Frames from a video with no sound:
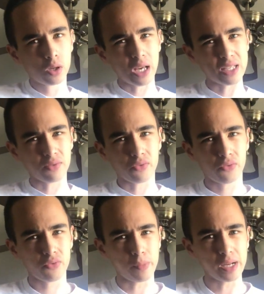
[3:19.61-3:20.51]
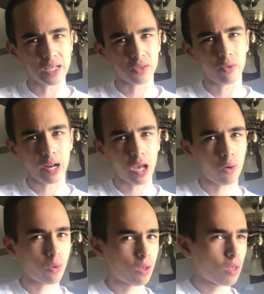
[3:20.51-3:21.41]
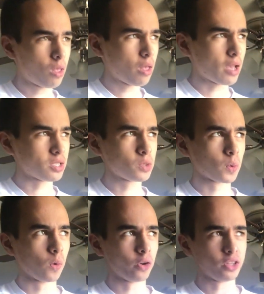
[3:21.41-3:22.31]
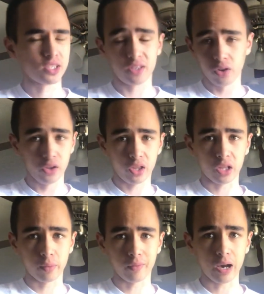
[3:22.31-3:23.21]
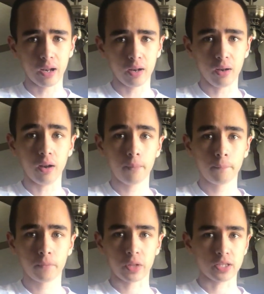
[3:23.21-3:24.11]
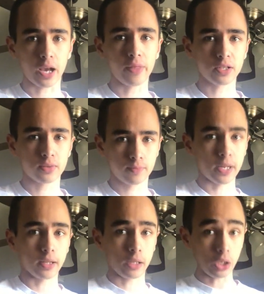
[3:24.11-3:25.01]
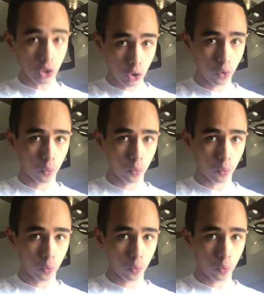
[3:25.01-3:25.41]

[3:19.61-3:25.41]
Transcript: As of right now, as of this recording, this is the only thing that we've gotten that's technically new.